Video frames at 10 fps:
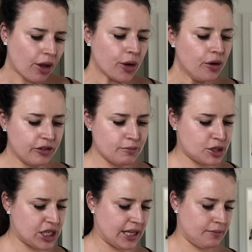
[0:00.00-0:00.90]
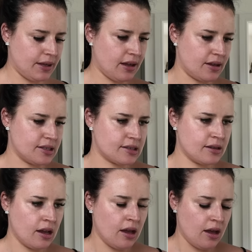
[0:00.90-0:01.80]
coffee machine because
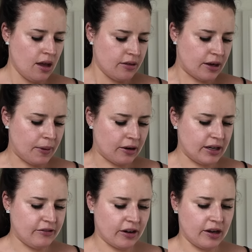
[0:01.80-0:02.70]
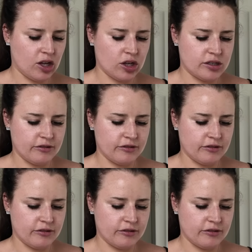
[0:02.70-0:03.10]
they're apparently very good